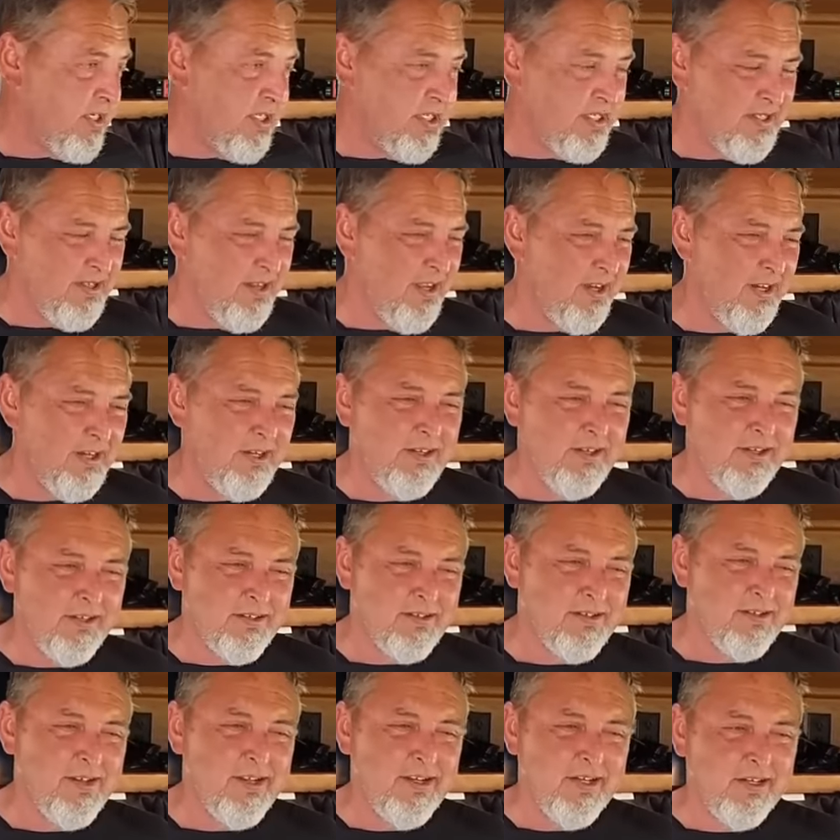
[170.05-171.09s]
It's not
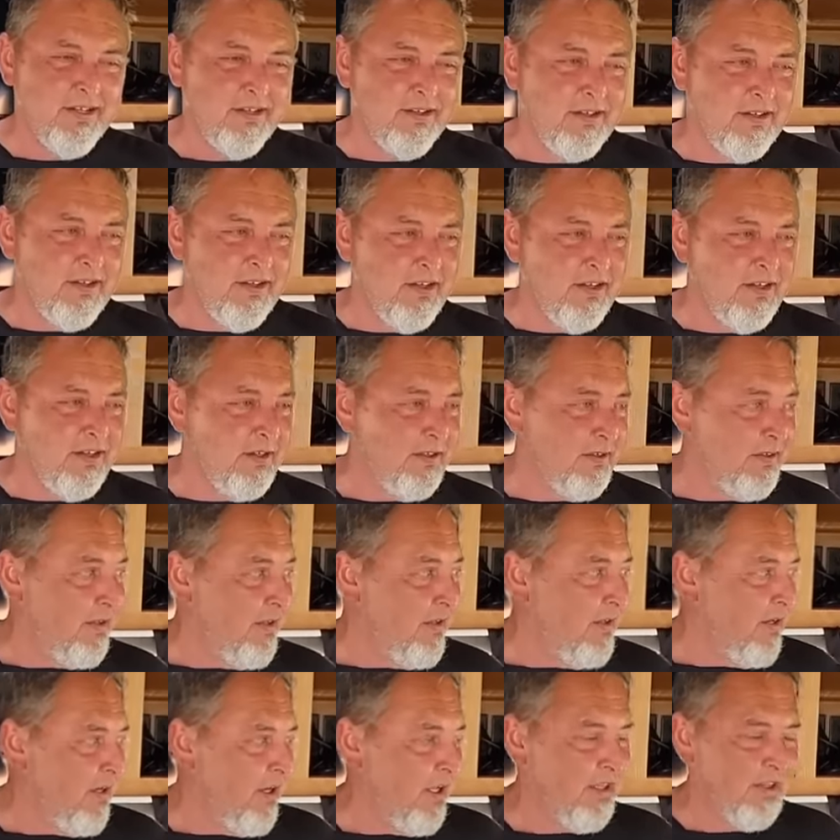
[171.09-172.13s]
a
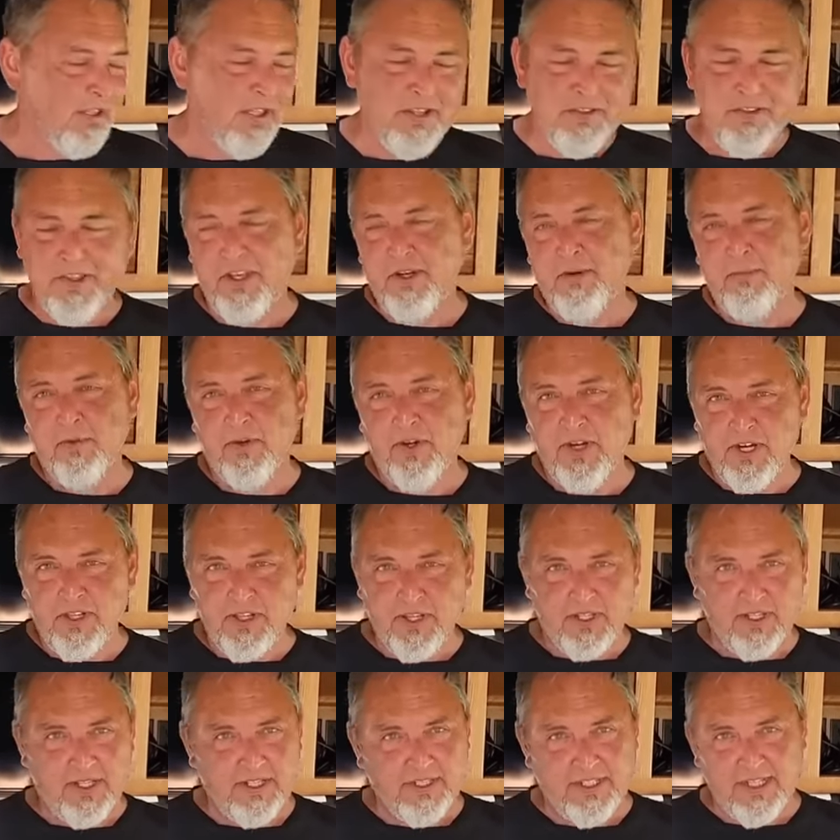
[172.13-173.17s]
lithium or
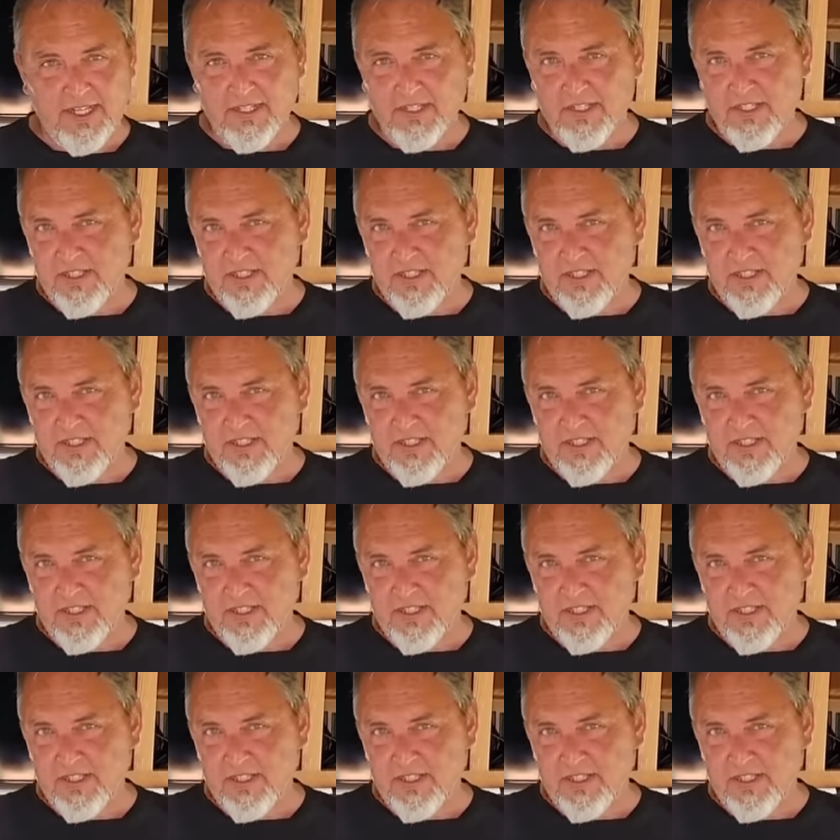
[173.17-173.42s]
anything like that.